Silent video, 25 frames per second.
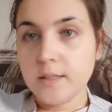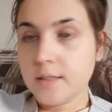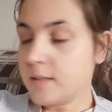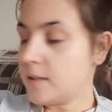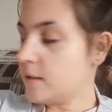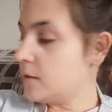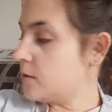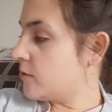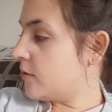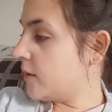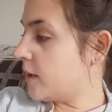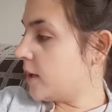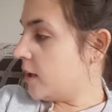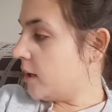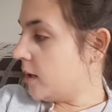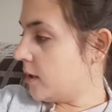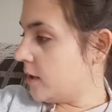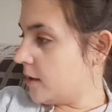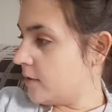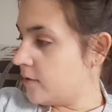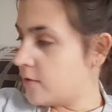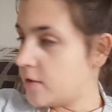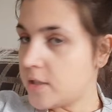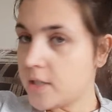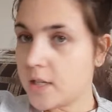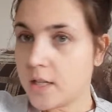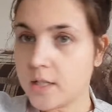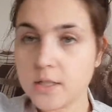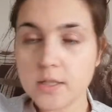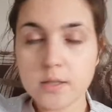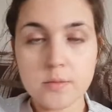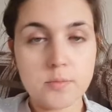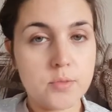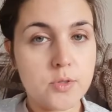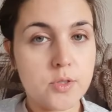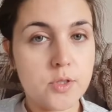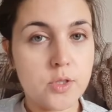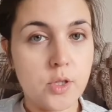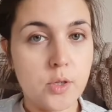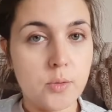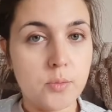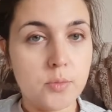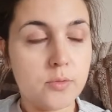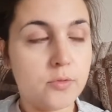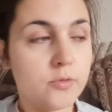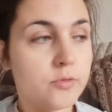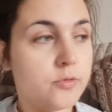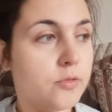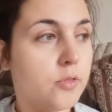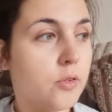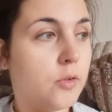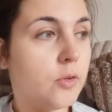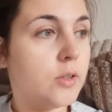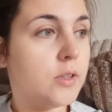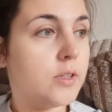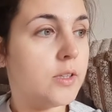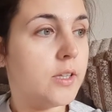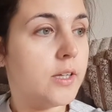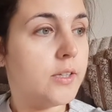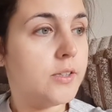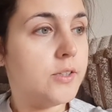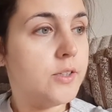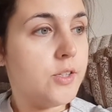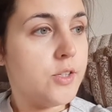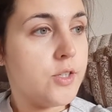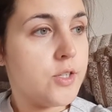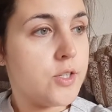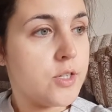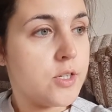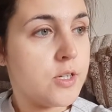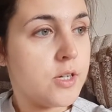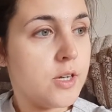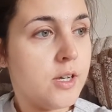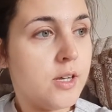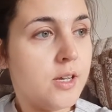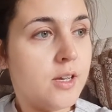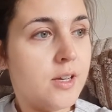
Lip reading: That was very good. I've just had some soup for lunch.